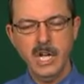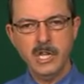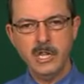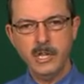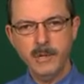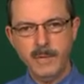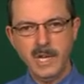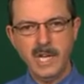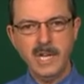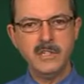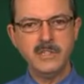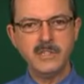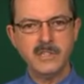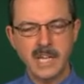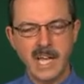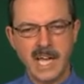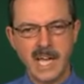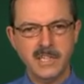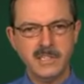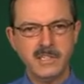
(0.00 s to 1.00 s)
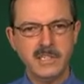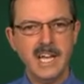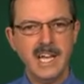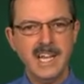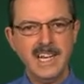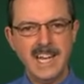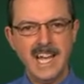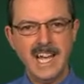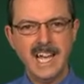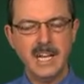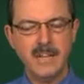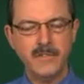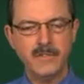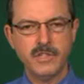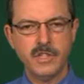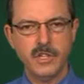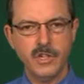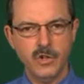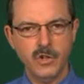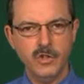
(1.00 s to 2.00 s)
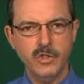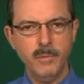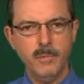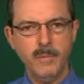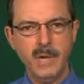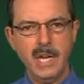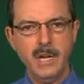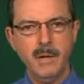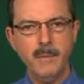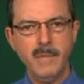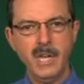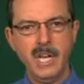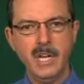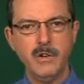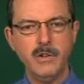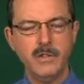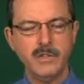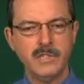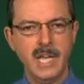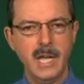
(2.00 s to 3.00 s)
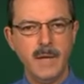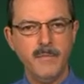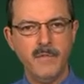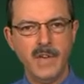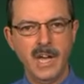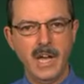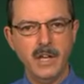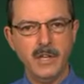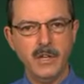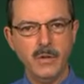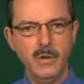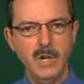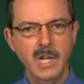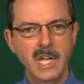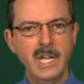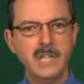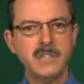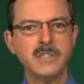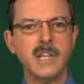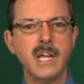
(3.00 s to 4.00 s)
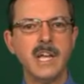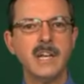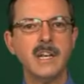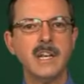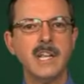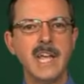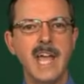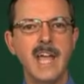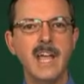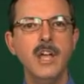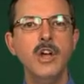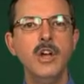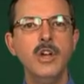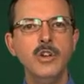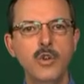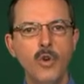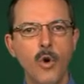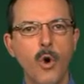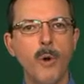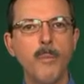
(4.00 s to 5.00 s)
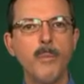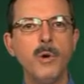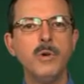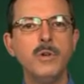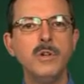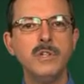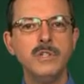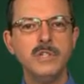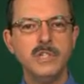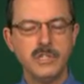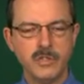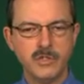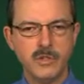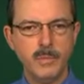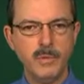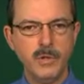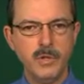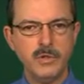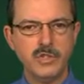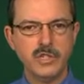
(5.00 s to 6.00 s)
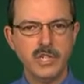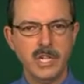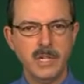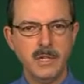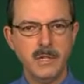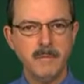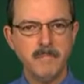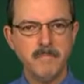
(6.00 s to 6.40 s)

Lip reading: The mean is less, negative skew. The mean and median are the same value. It's likely a normal distribution.